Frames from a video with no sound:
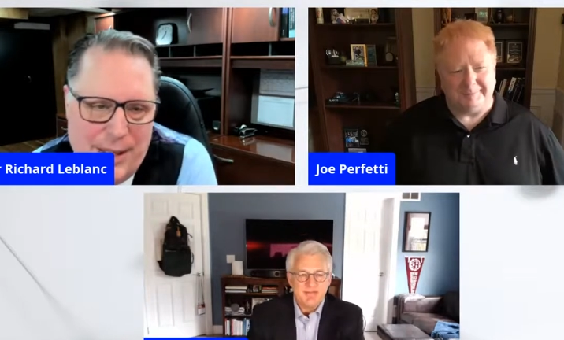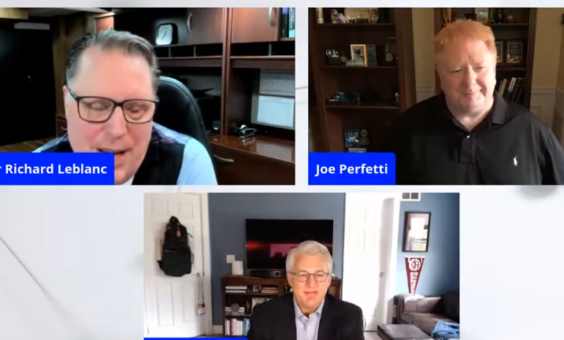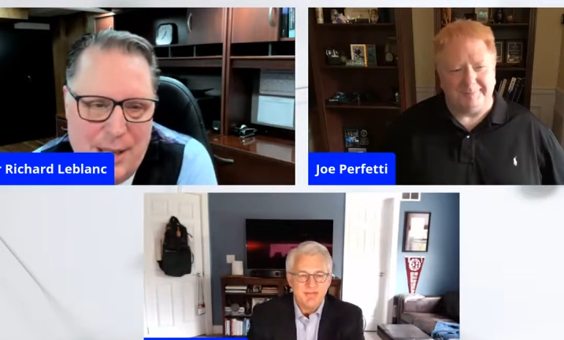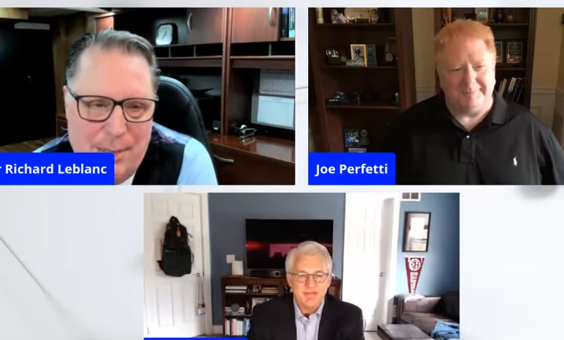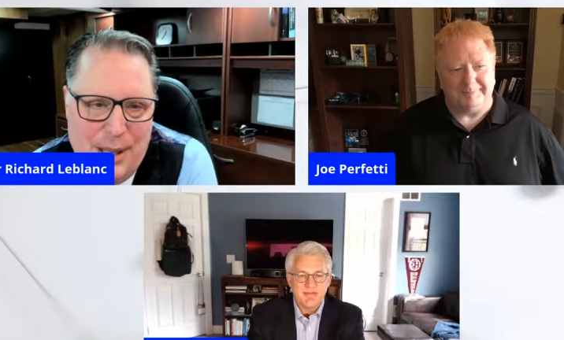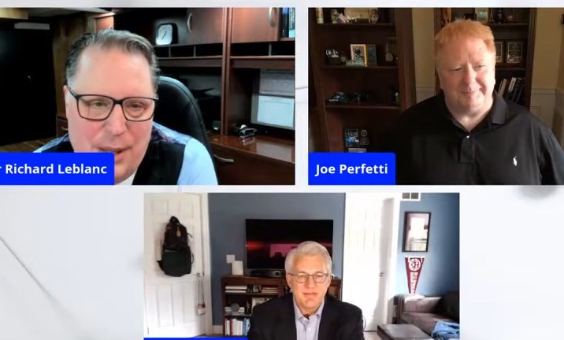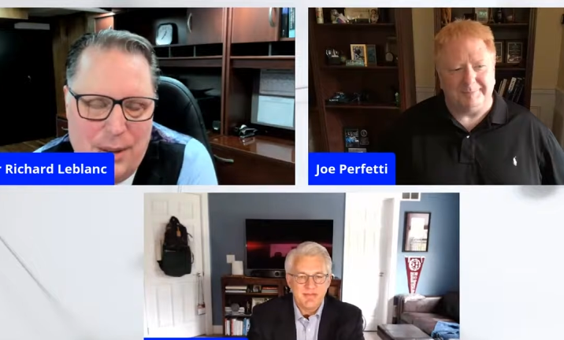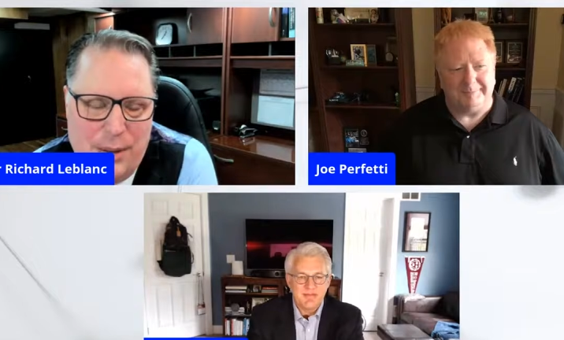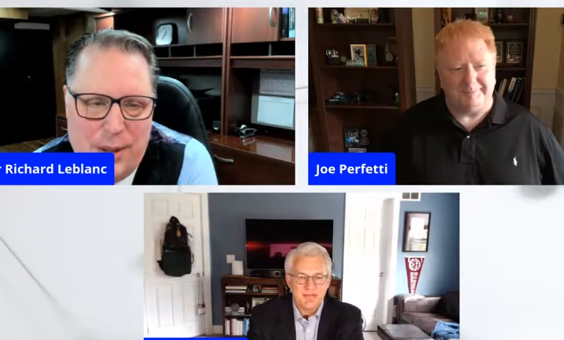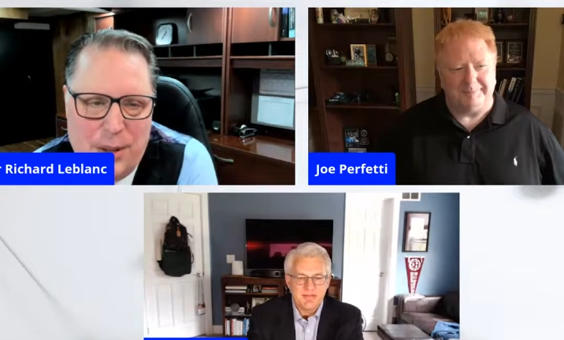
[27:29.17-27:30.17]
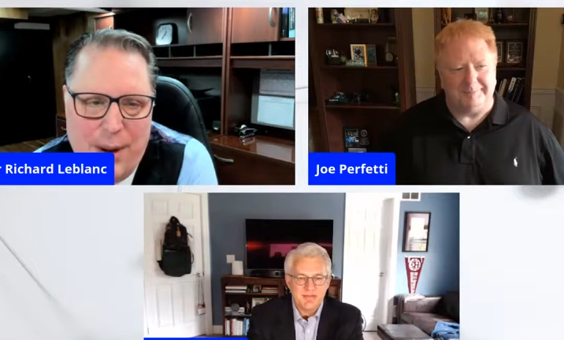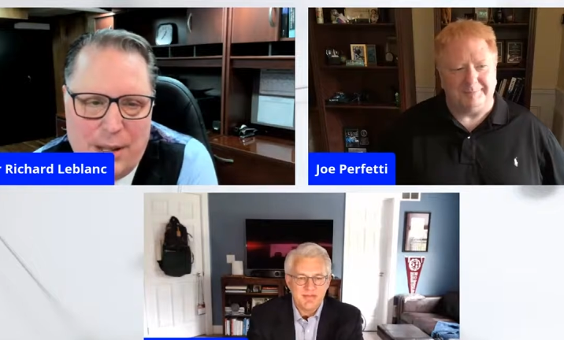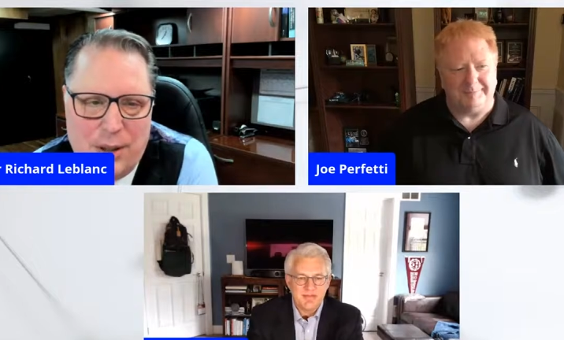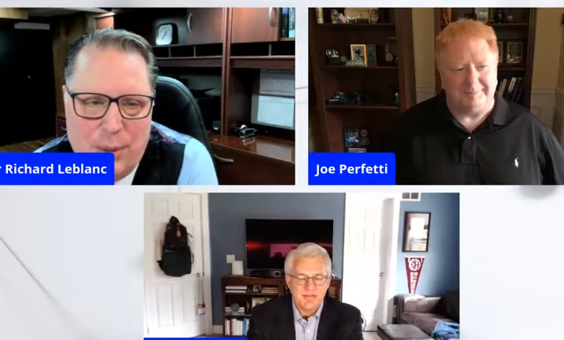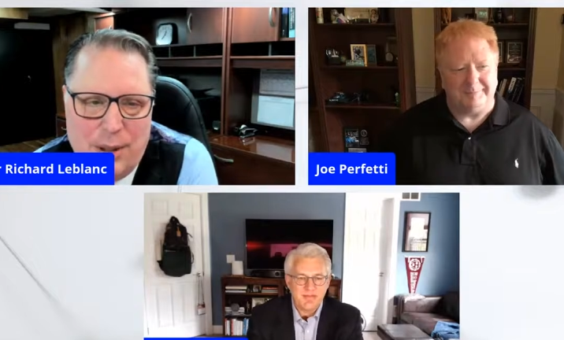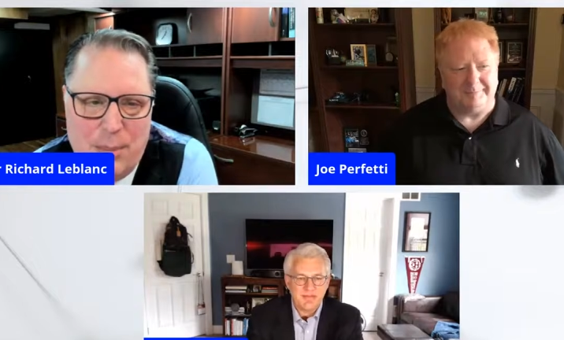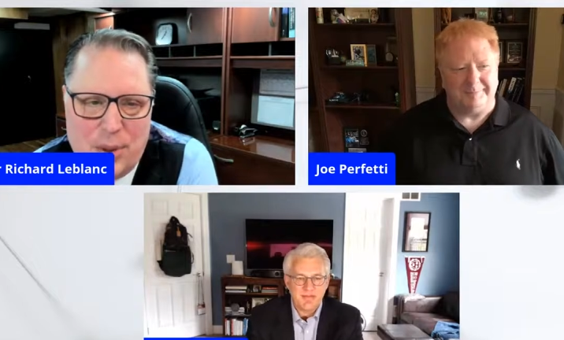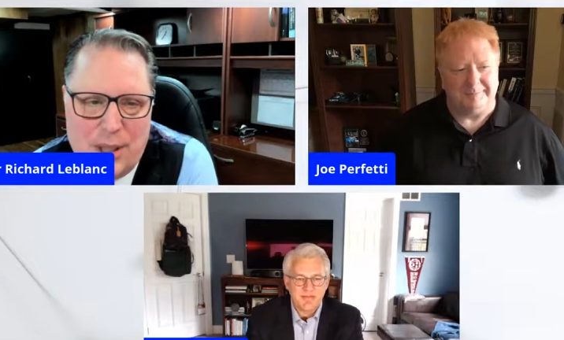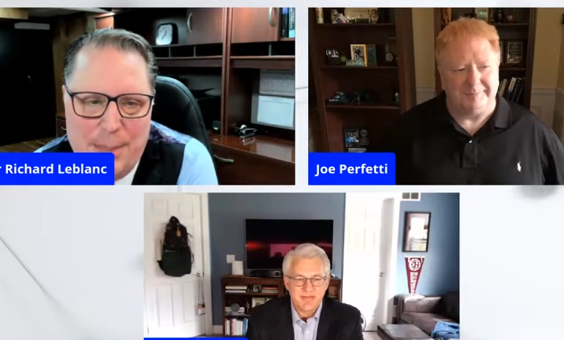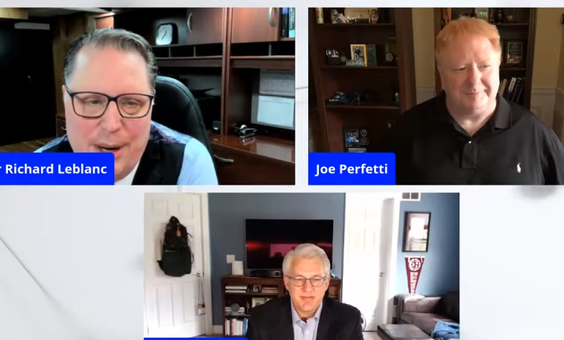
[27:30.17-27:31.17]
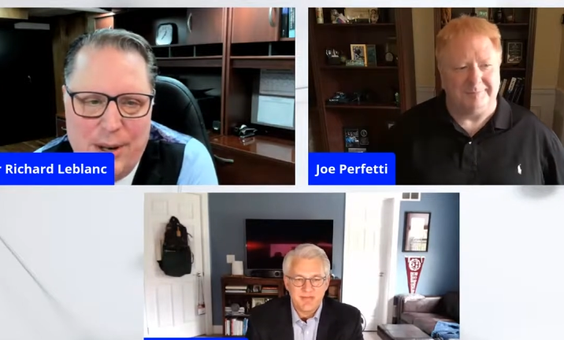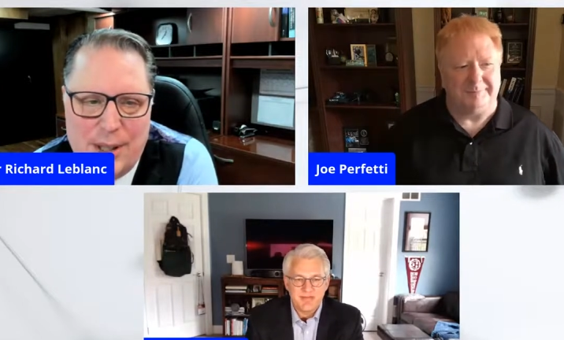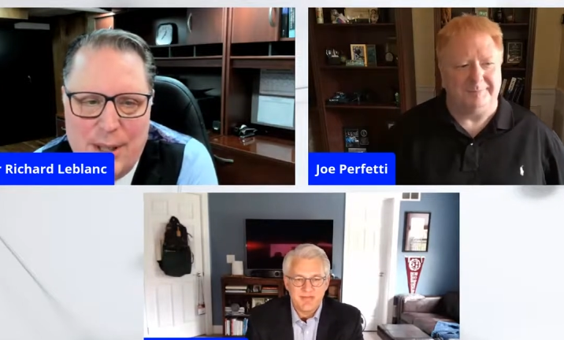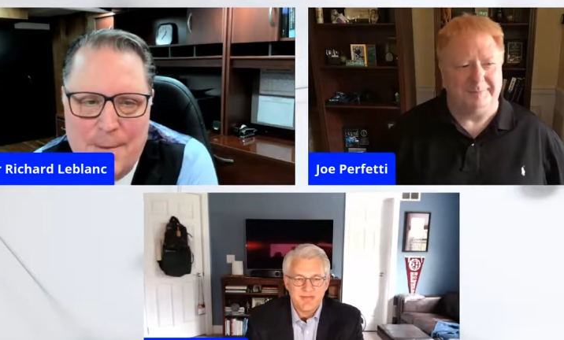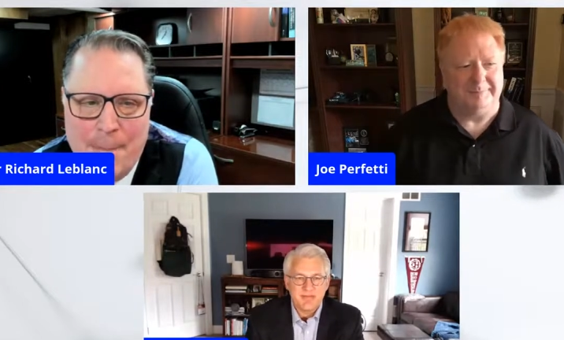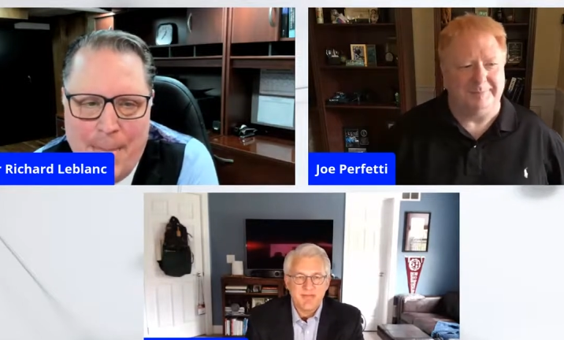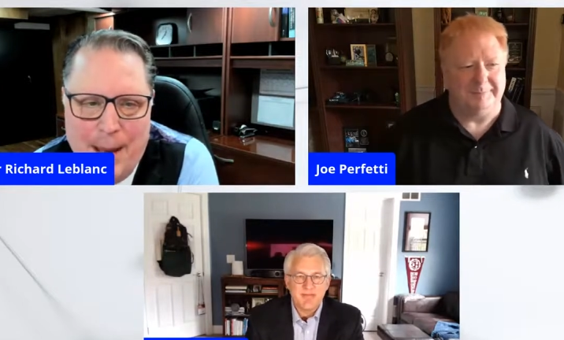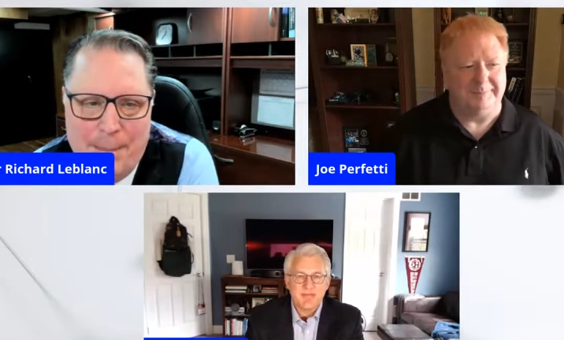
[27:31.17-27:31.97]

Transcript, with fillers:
Speaker 1: they're they tend to be the the director with the most experience.